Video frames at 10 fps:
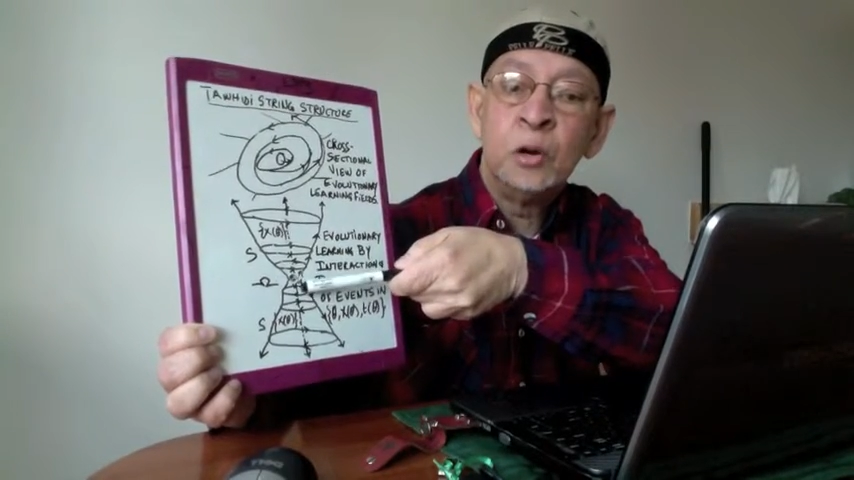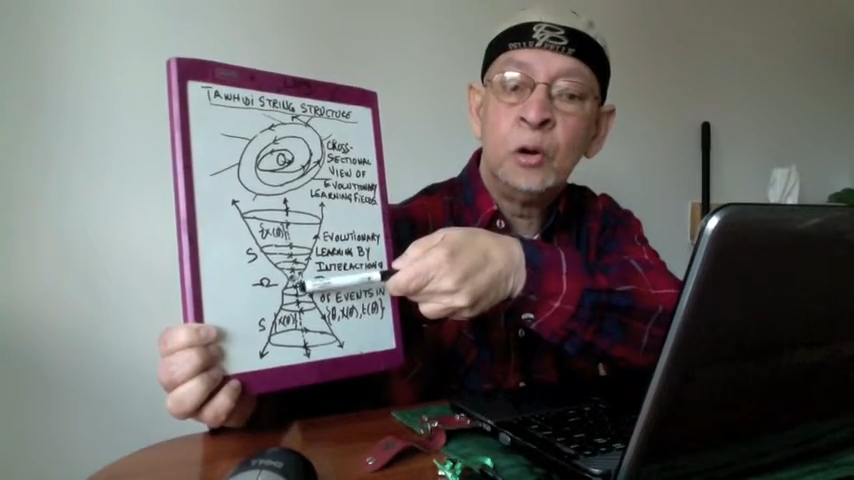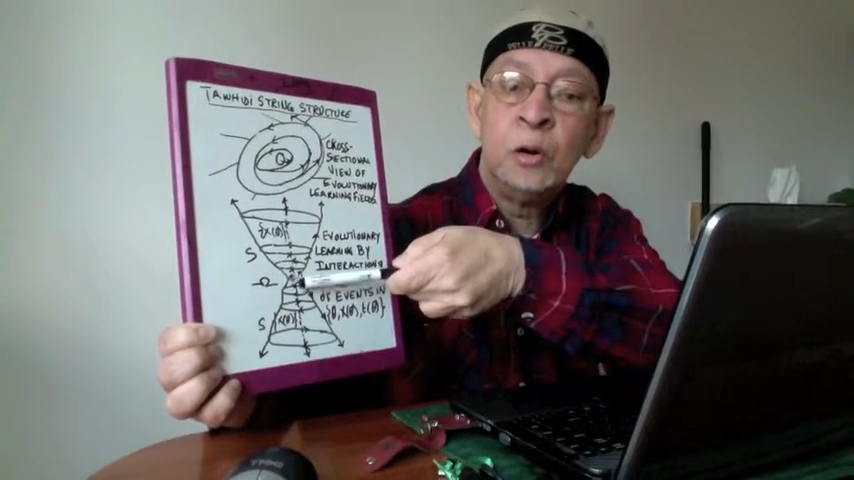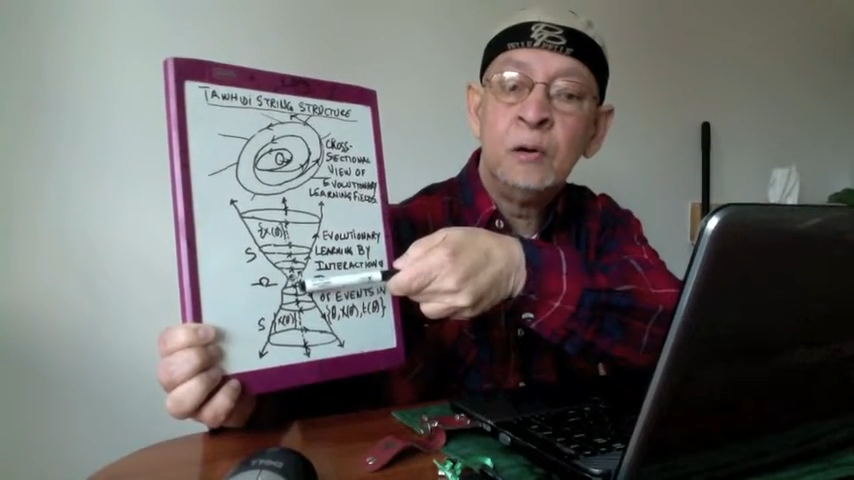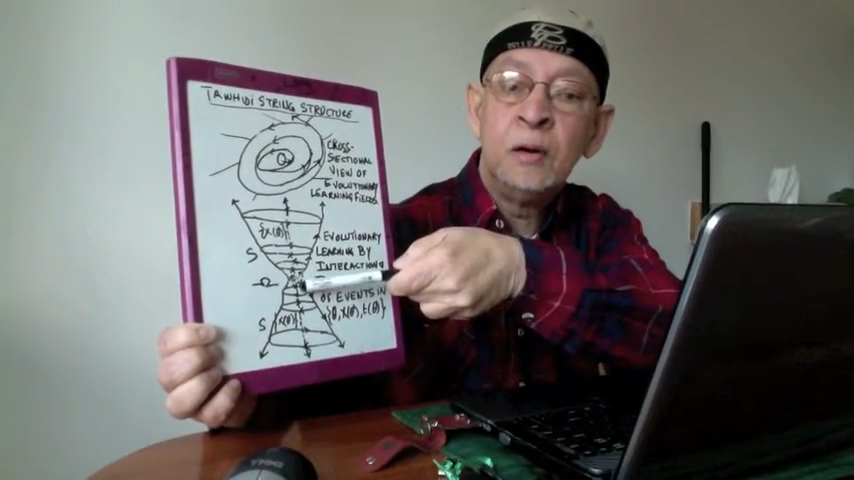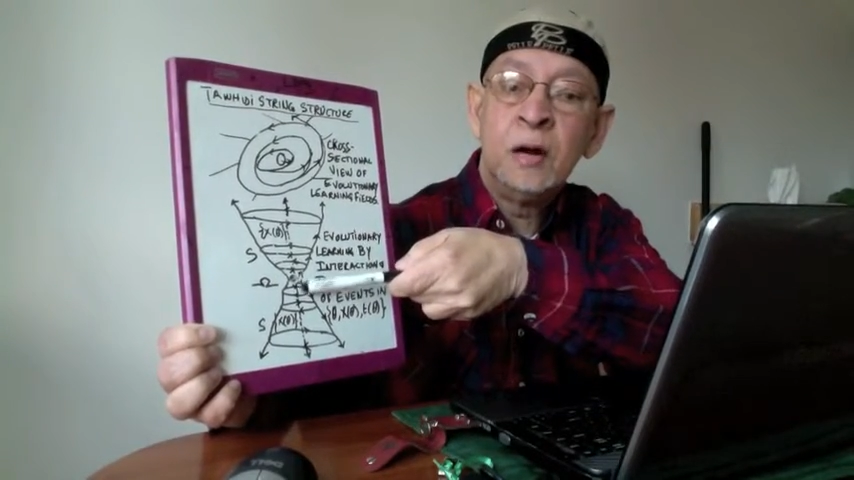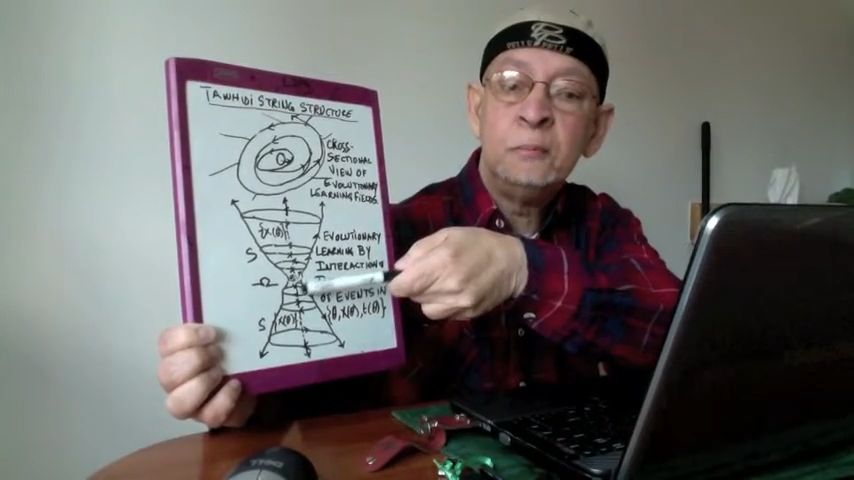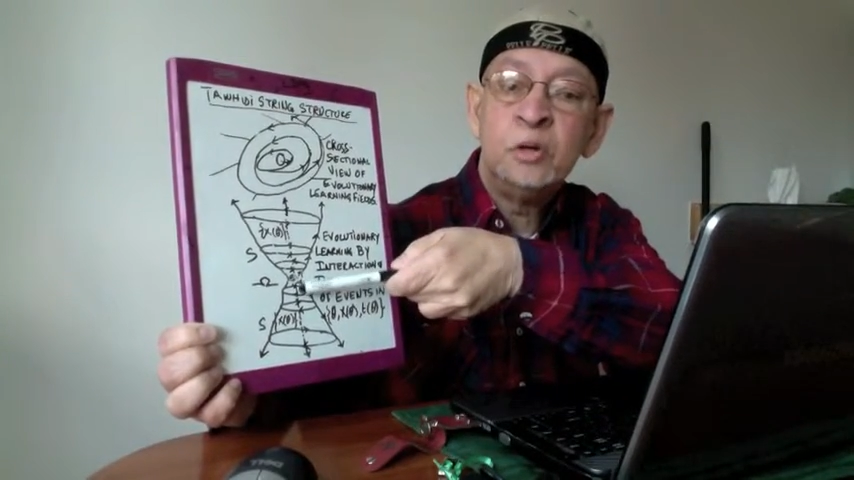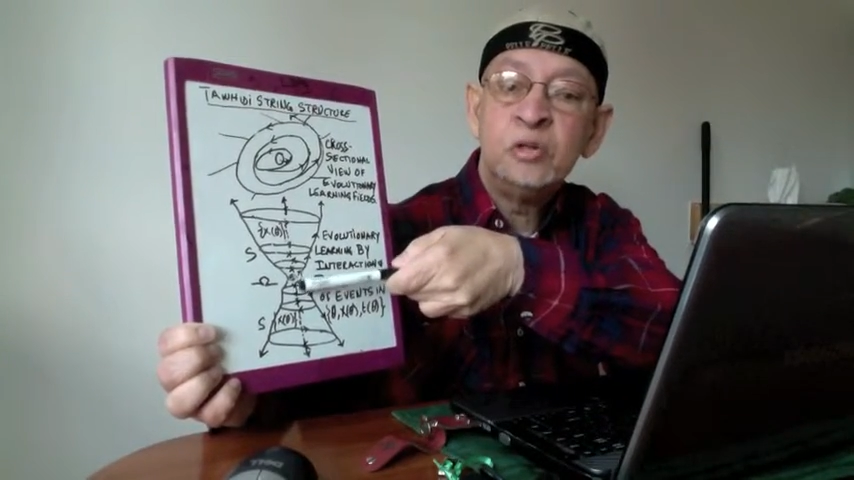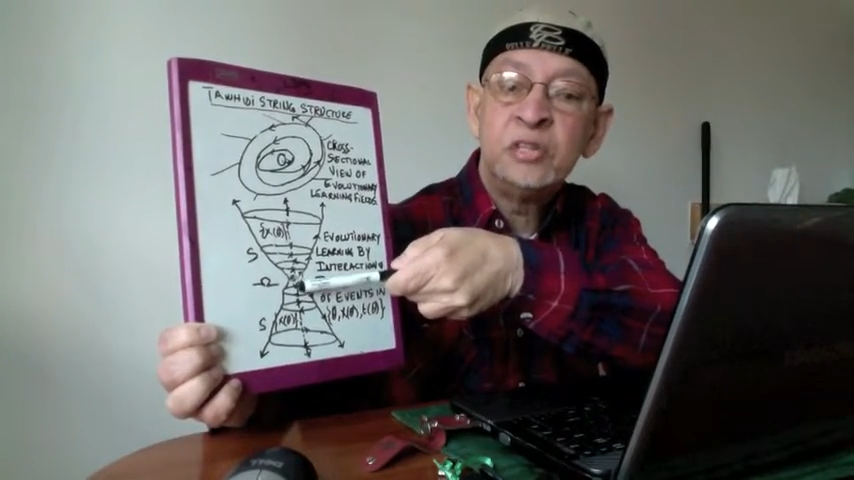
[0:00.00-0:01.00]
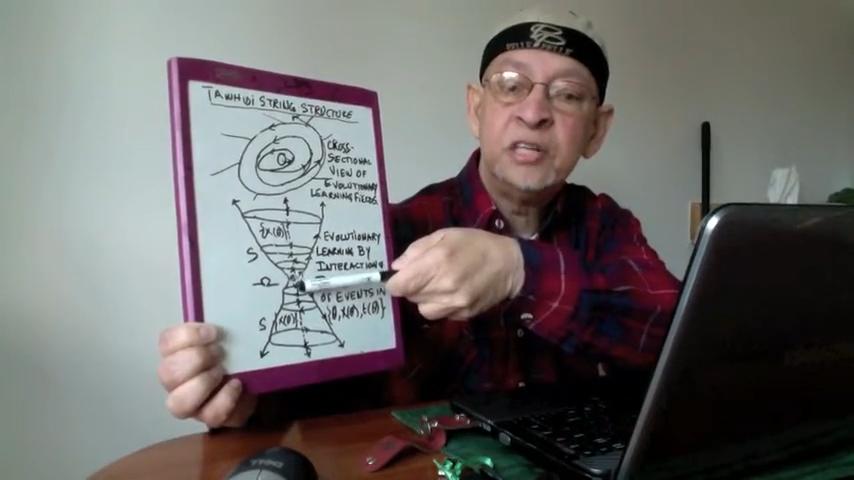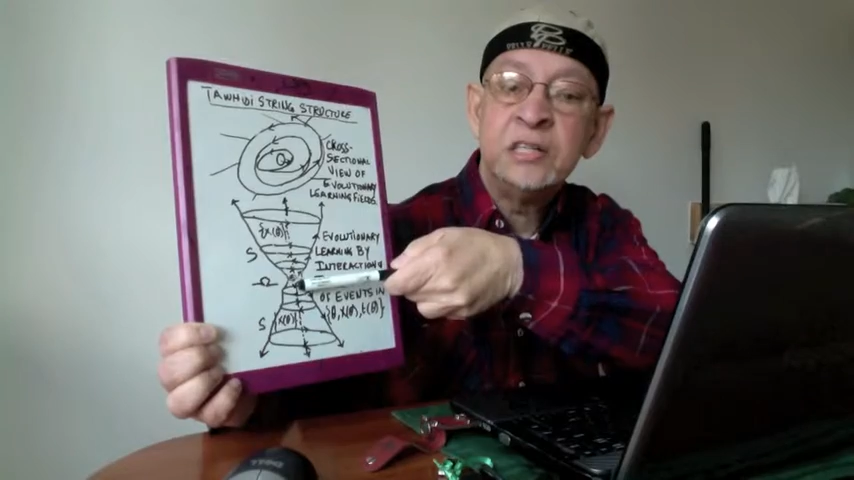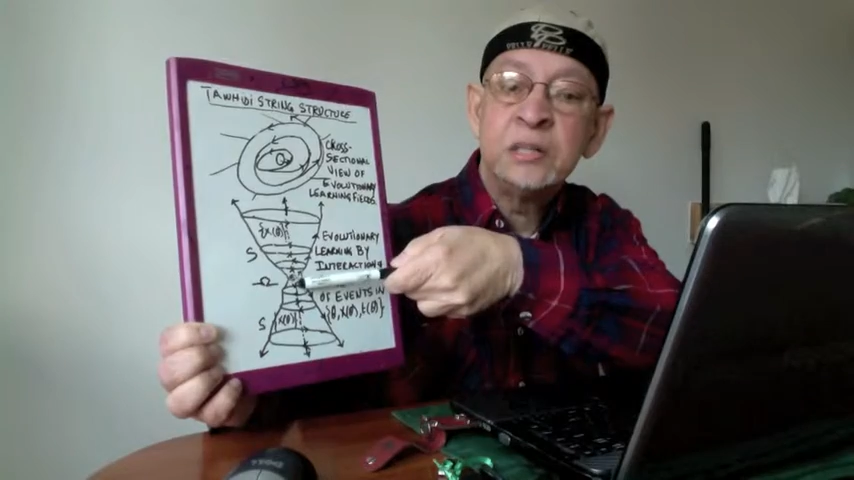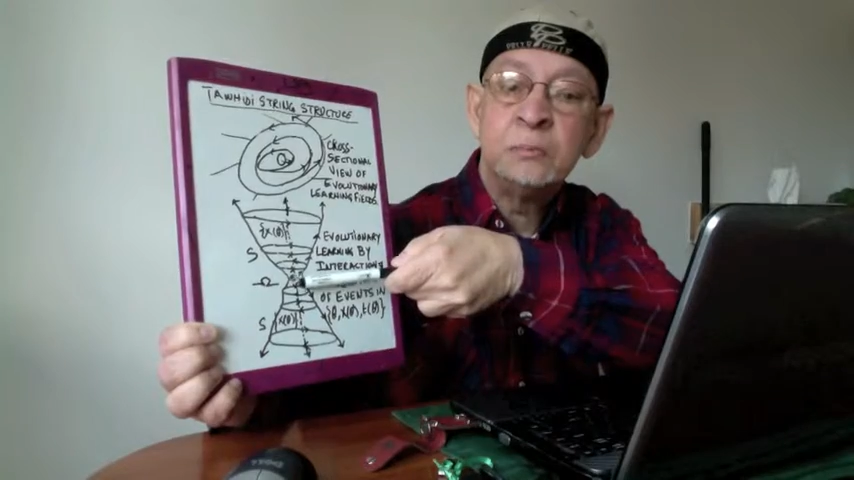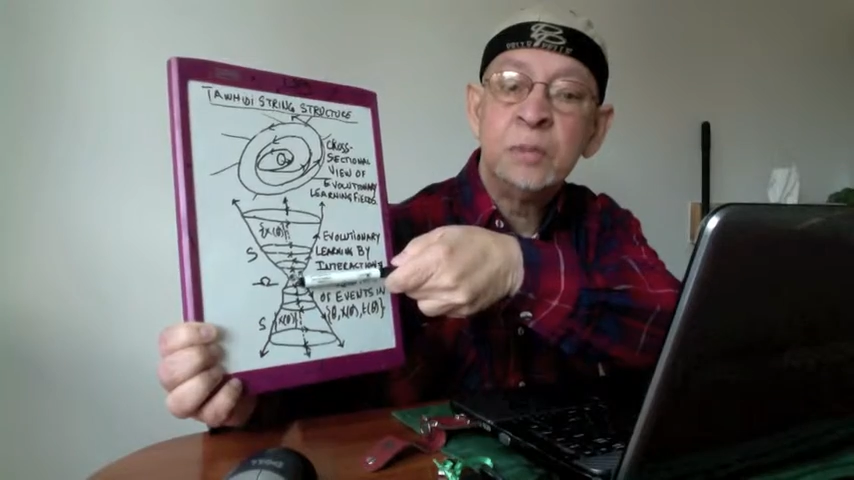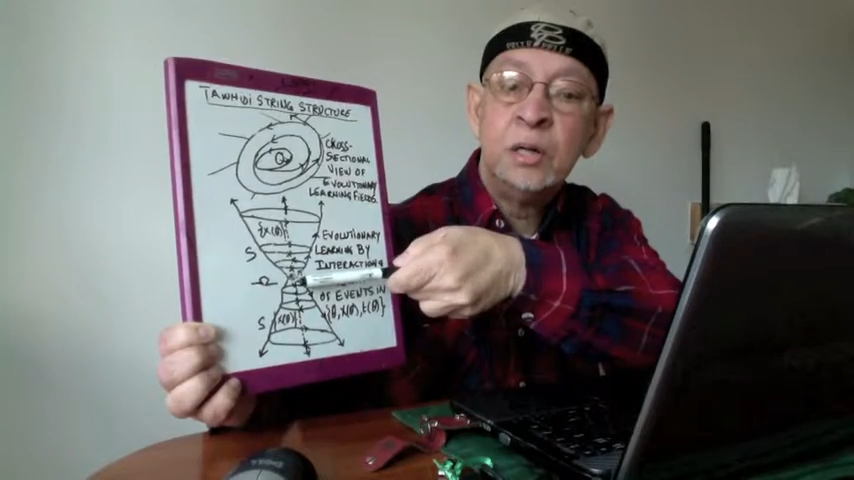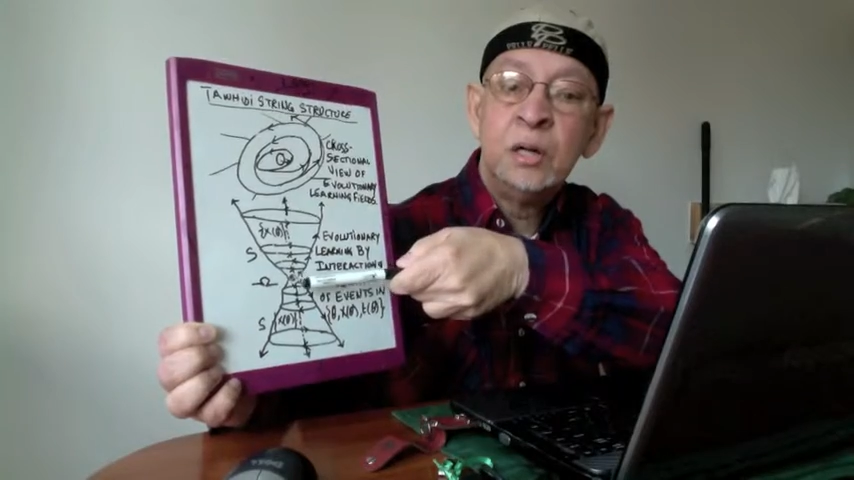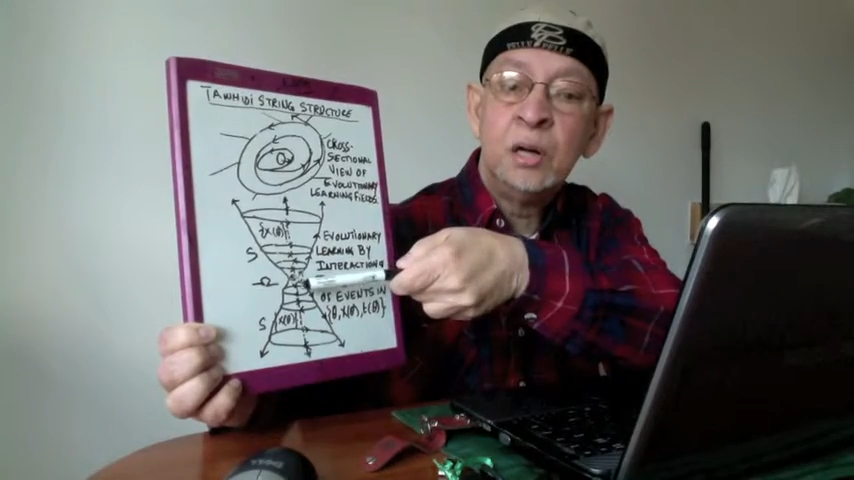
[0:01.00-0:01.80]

law of monotheism,